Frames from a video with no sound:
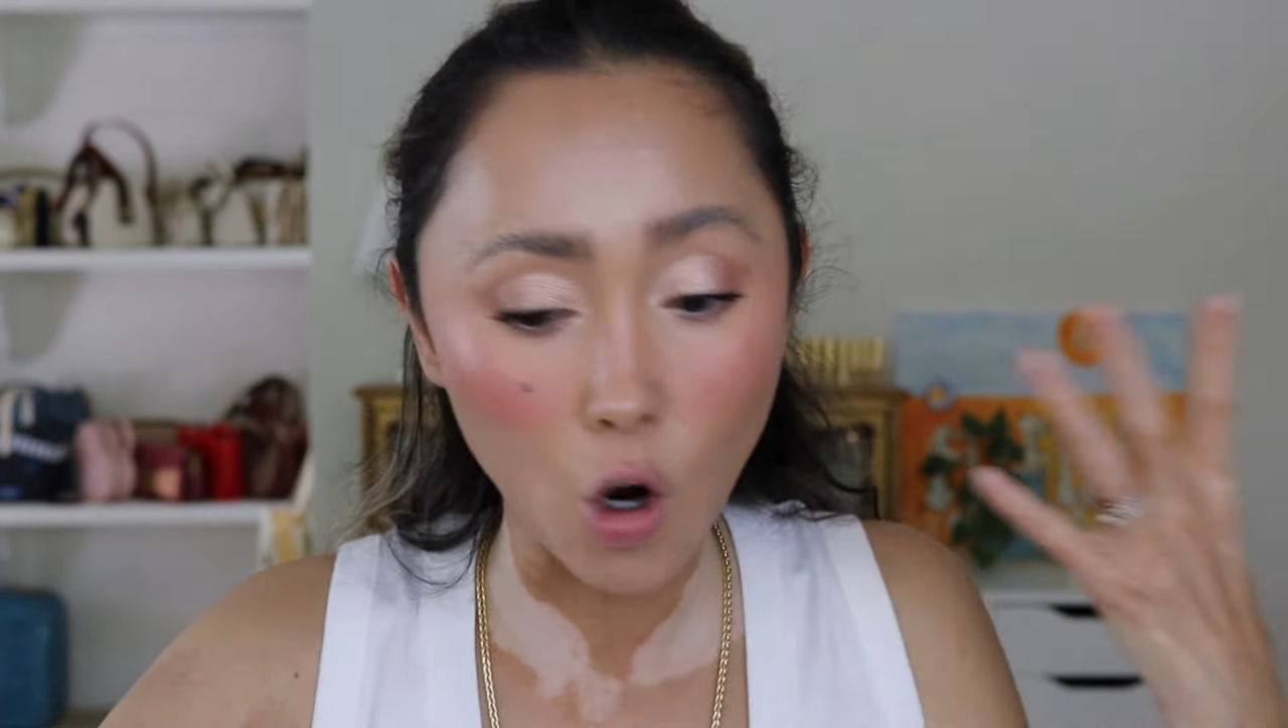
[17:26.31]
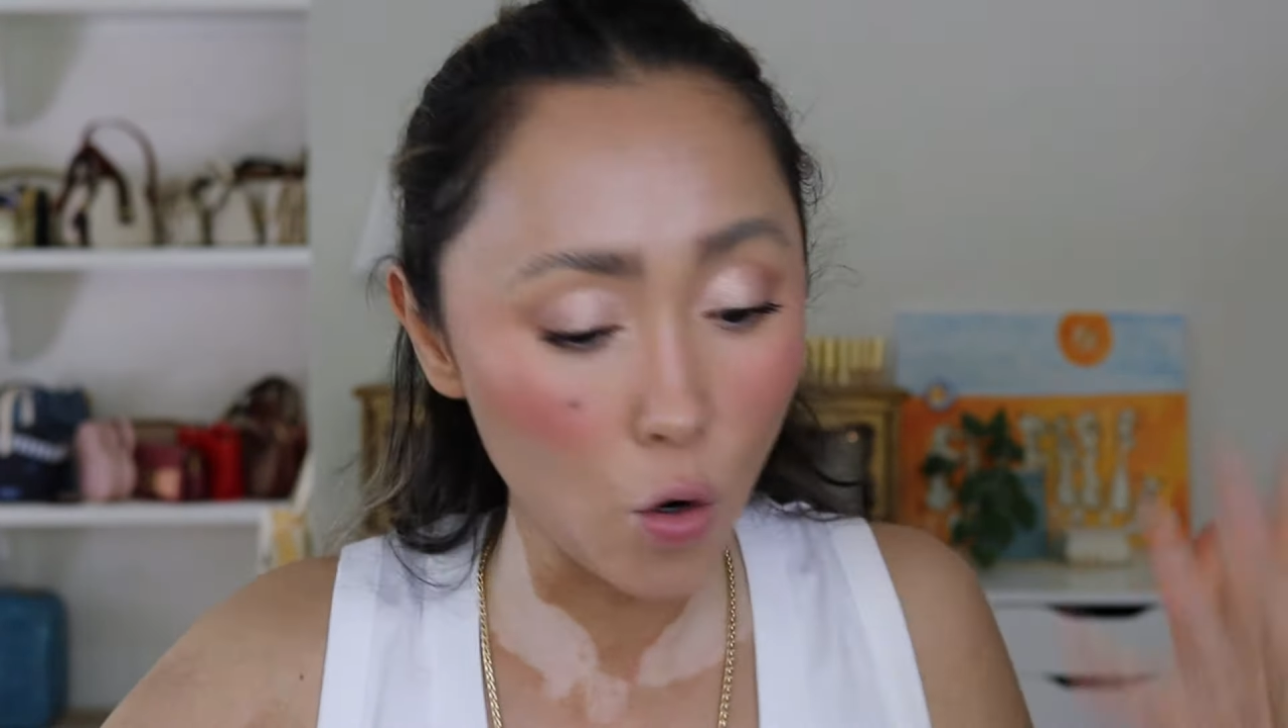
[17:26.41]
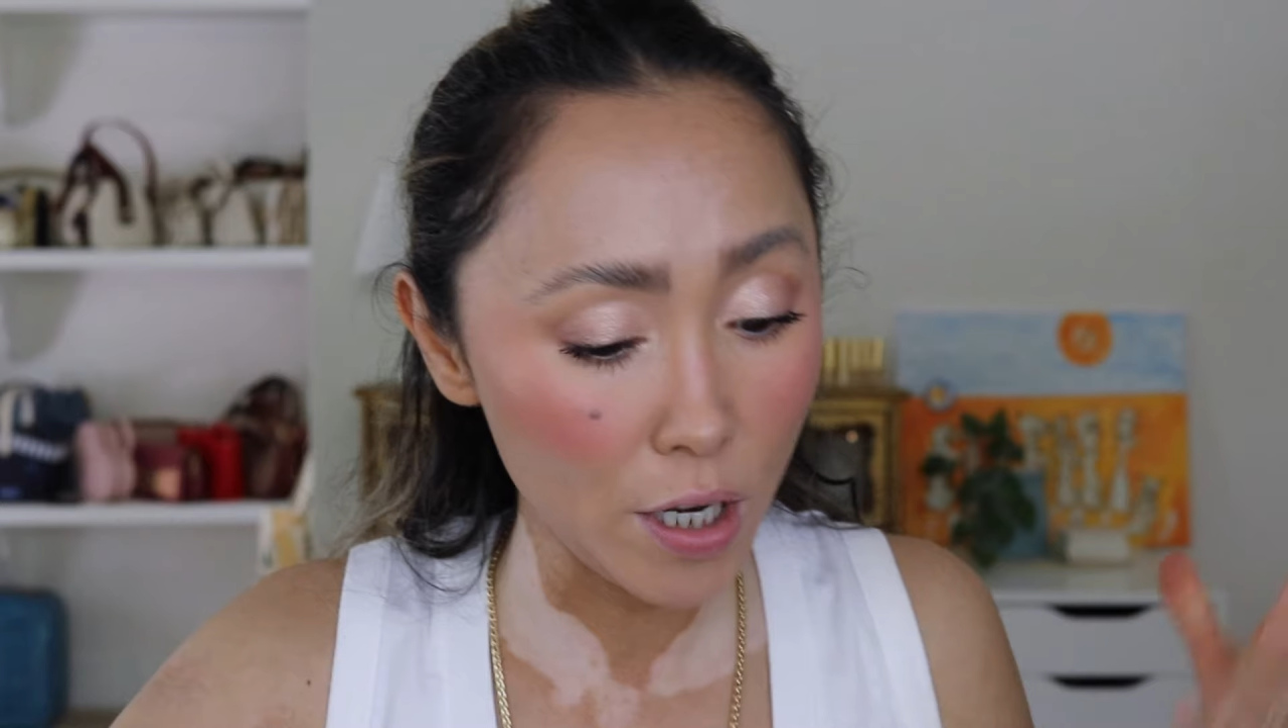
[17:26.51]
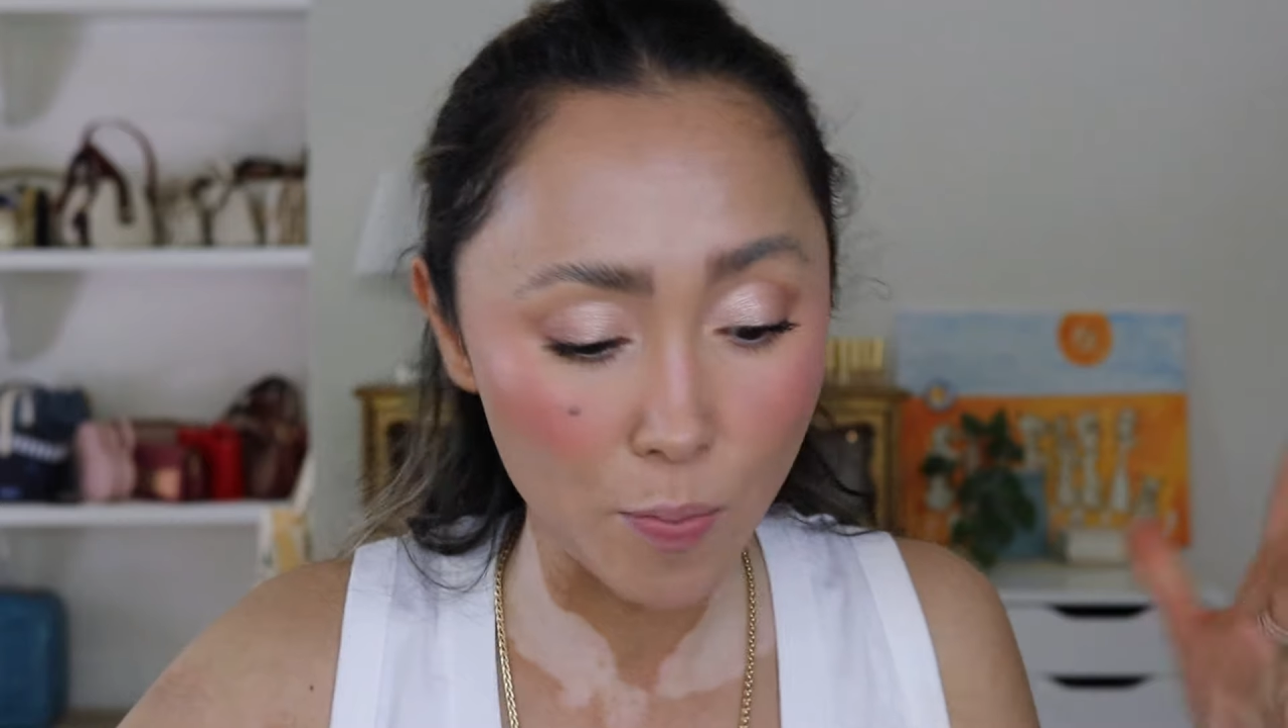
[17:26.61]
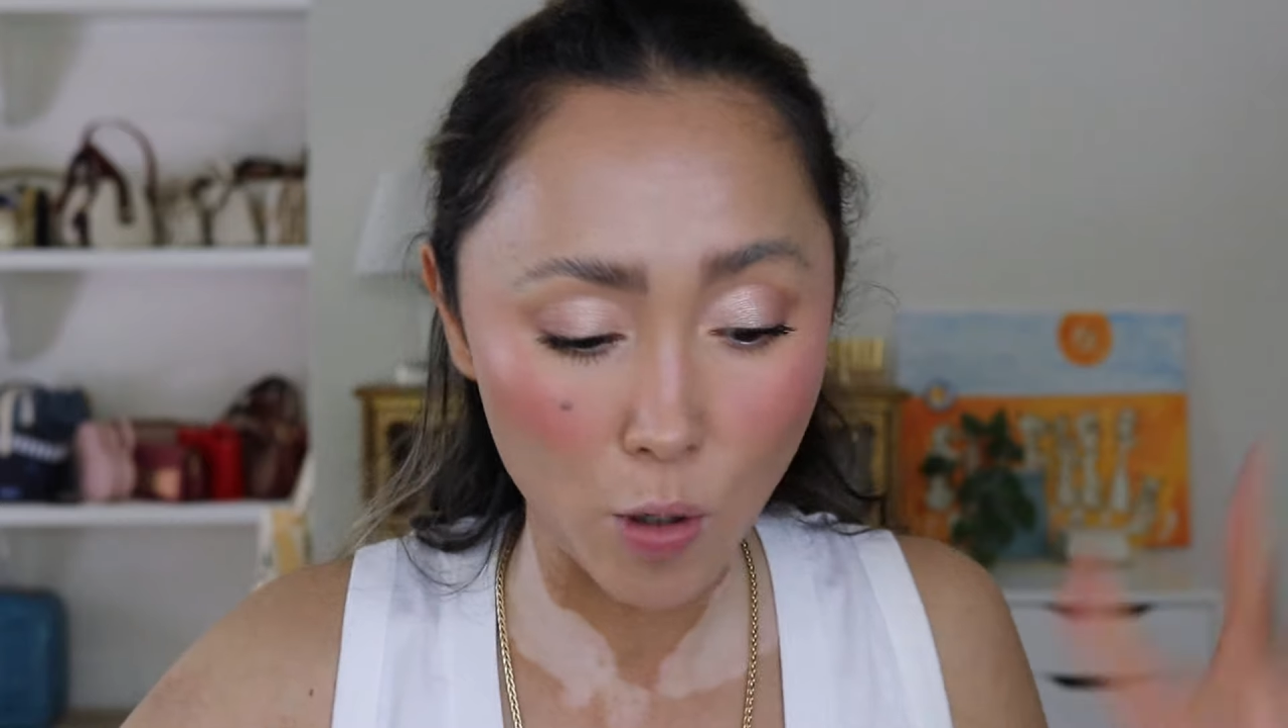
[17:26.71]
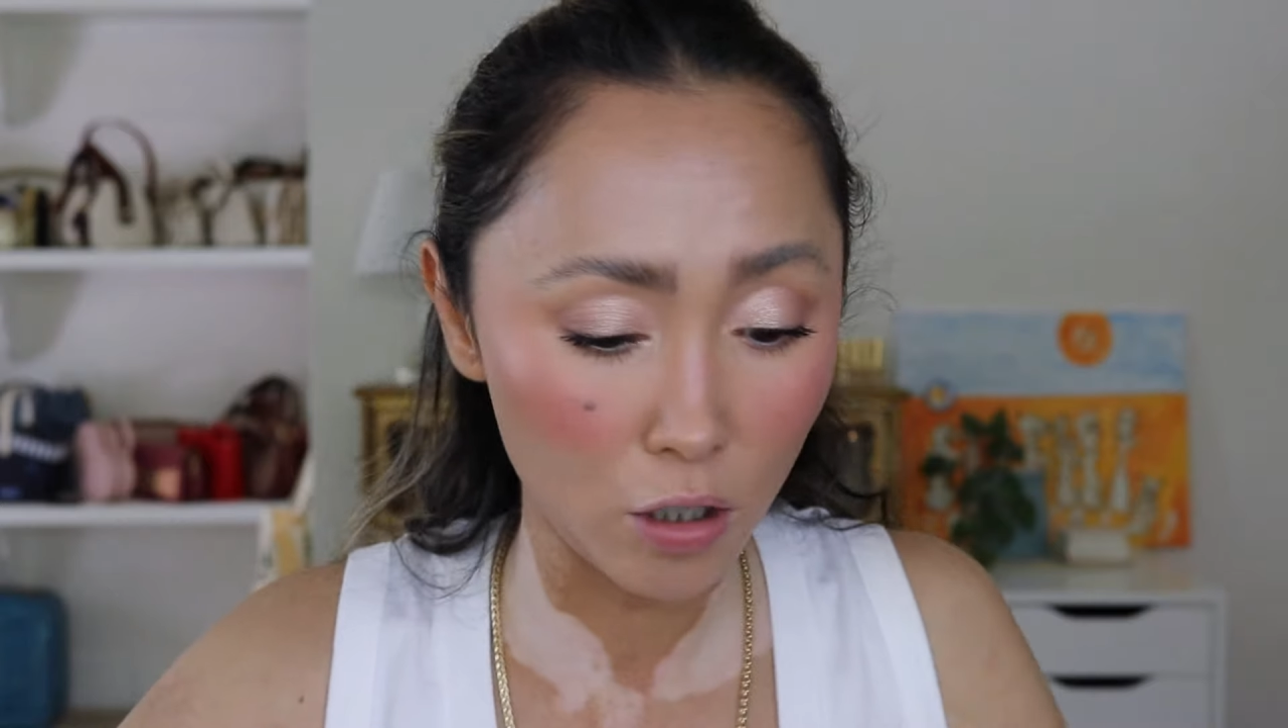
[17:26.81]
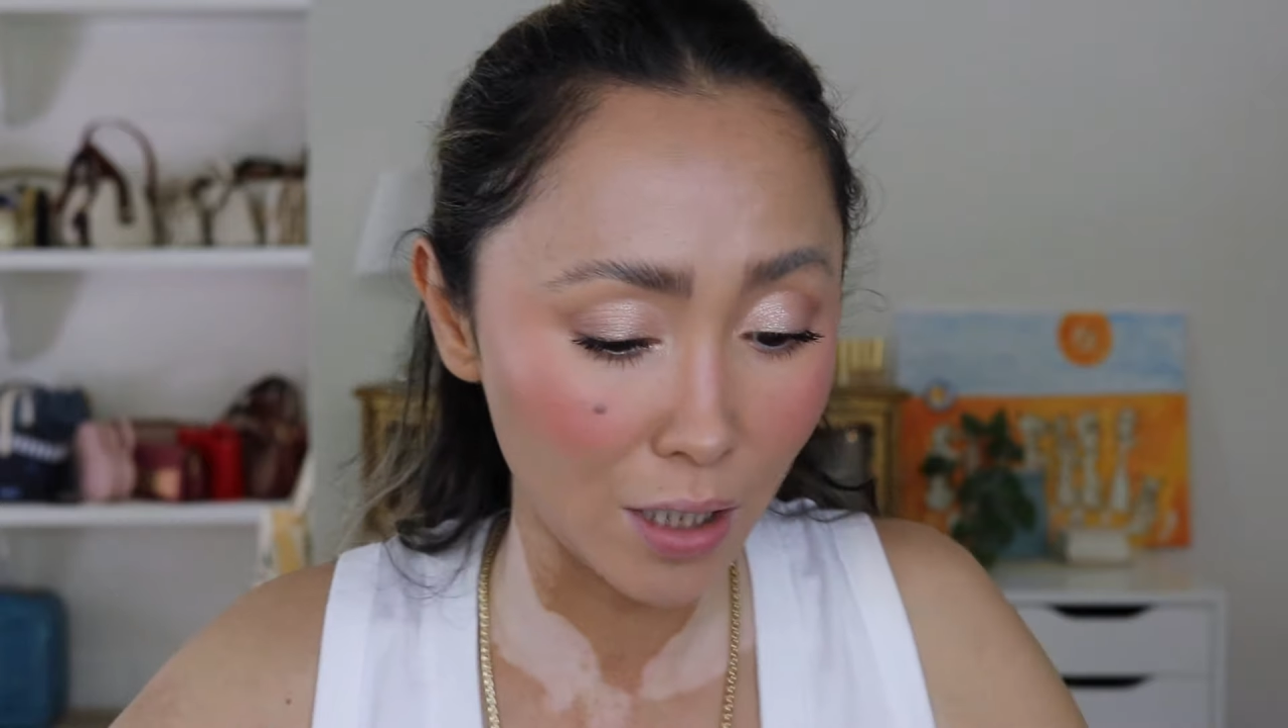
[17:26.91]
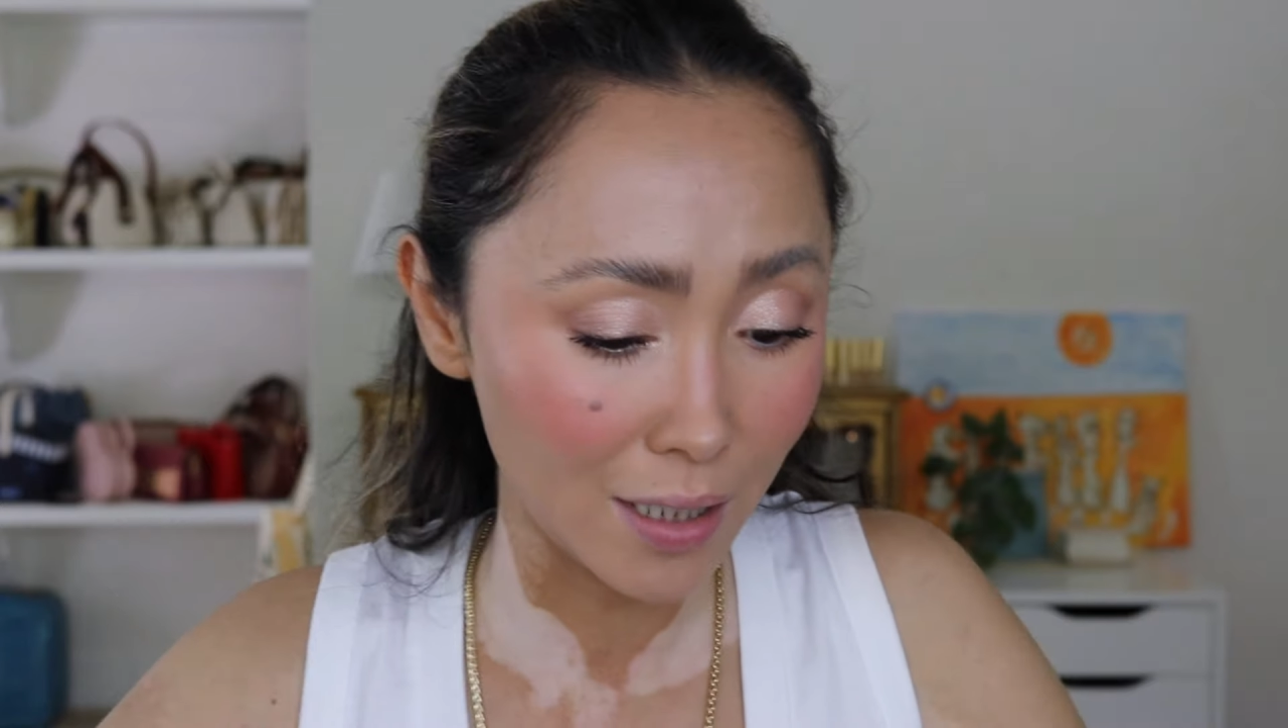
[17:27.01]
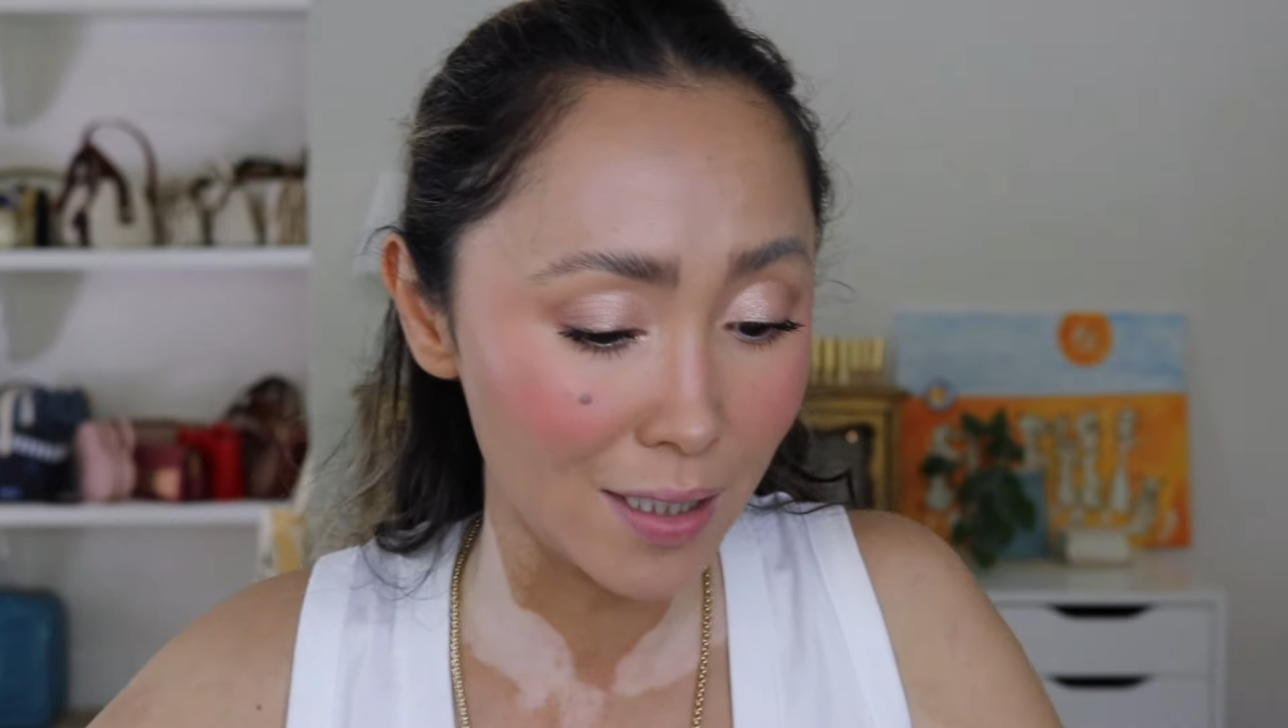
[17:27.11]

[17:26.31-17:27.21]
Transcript: only product